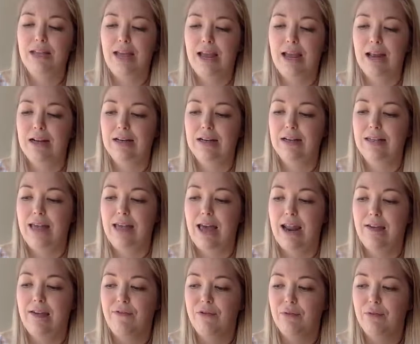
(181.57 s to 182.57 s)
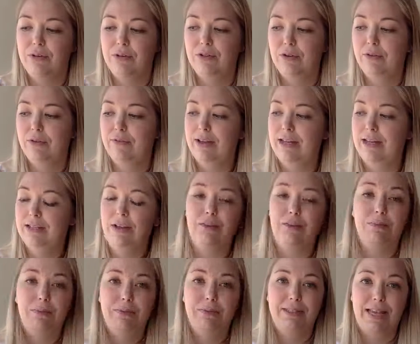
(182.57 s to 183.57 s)
and that everyone sort of is on
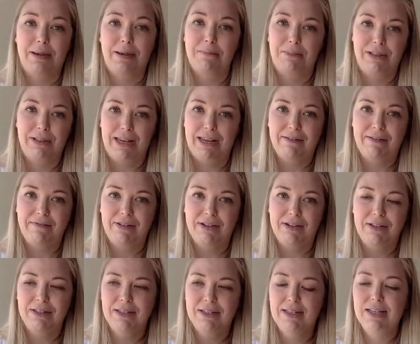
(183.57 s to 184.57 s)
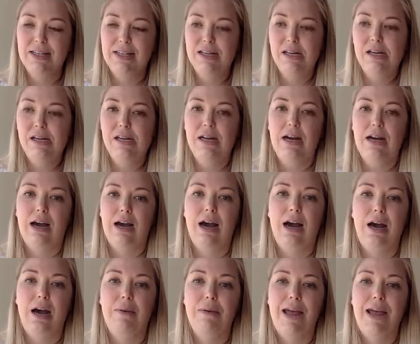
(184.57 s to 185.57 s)
the same playing field.
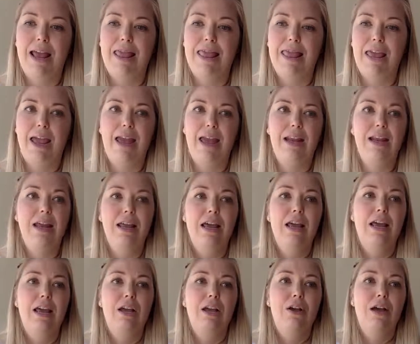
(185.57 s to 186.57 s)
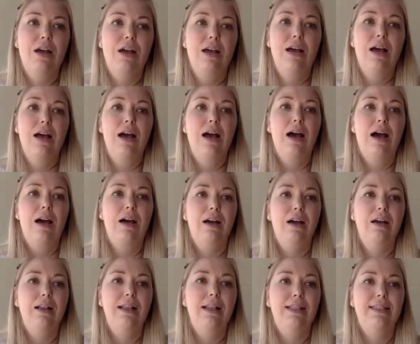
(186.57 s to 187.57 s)
And then
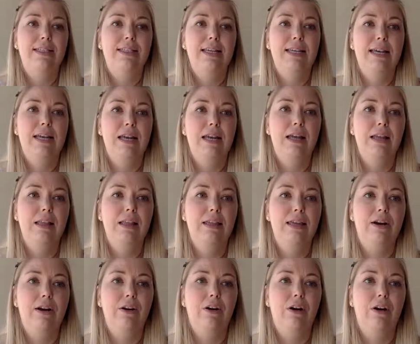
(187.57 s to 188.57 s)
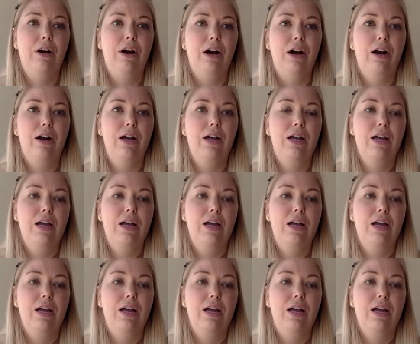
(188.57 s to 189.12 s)
let's see, there are